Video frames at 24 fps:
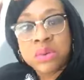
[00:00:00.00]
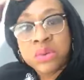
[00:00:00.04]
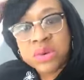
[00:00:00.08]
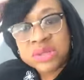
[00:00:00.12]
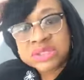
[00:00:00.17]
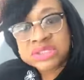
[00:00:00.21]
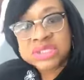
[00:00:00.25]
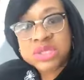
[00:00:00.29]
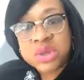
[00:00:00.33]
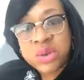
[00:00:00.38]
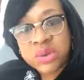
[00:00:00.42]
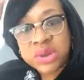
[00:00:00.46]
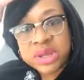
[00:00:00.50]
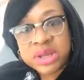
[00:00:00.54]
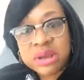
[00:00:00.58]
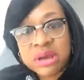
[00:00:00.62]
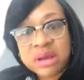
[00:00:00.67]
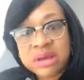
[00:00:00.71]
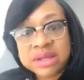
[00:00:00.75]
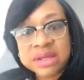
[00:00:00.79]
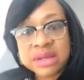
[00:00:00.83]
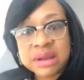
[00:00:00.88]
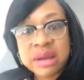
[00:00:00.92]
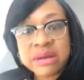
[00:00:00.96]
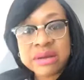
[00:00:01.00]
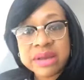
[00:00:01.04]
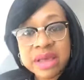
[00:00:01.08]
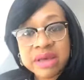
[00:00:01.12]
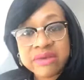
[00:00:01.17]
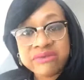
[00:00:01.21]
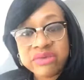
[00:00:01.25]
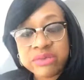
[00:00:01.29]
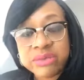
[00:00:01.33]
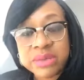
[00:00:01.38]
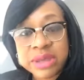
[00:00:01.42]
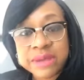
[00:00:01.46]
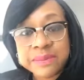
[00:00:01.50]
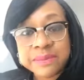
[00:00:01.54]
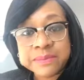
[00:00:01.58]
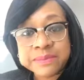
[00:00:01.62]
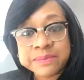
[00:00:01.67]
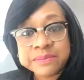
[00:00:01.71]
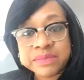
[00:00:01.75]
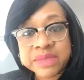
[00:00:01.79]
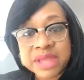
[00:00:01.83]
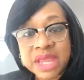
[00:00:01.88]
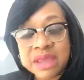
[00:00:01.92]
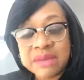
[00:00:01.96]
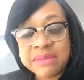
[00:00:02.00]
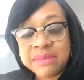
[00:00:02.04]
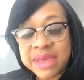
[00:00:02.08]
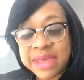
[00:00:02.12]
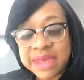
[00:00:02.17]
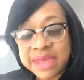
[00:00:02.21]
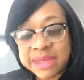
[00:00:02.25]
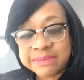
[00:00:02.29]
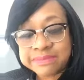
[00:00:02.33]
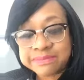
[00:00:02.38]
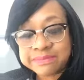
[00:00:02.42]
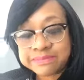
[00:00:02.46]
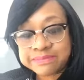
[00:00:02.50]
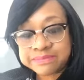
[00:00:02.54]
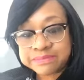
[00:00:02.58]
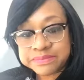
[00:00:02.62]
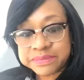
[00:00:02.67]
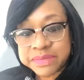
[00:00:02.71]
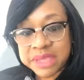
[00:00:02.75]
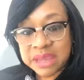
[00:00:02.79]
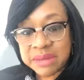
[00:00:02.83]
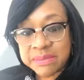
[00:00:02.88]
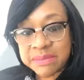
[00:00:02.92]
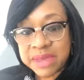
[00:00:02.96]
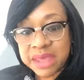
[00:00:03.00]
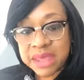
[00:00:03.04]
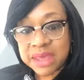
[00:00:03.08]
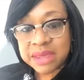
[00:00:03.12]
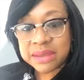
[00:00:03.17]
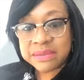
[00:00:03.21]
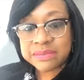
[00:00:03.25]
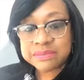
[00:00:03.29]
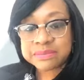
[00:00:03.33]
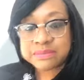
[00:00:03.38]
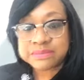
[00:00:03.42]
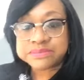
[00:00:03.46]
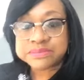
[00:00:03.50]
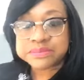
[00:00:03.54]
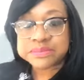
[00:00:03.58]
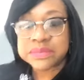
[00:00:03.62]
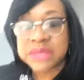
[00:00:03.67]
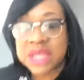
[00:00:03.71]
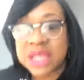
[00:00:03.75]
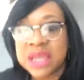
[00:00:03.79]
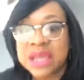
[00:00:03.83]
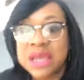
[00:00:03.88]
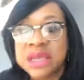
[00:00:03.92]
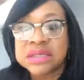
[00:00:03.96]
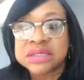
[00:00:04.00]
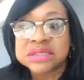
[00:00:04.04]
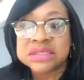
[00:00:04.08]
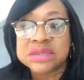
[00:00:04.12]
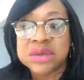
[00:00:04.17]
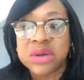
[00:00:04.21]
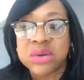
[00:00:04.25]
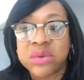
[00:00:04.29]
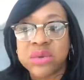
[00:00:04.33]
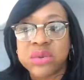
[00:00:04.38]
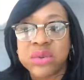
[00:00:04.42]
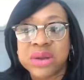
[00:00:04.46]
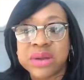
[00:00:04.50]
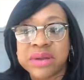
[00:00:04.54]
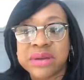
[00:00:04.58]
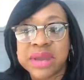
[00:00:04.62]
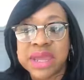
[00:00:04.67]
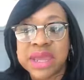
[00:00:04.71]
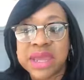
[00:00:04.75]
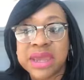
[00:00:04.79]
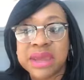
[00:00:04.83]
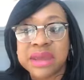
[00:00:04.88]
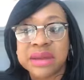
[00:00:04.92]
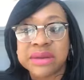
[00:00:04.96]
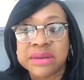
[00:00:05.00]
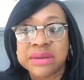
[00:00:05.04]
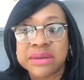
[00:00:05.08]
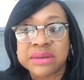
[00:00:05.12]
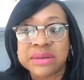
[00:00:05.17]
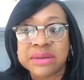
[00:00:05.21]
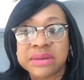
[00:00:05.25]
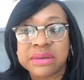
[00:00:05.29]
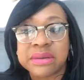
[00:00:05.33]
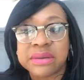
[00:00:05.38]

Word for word: what's going on in our government. Amen. Amen. So we're here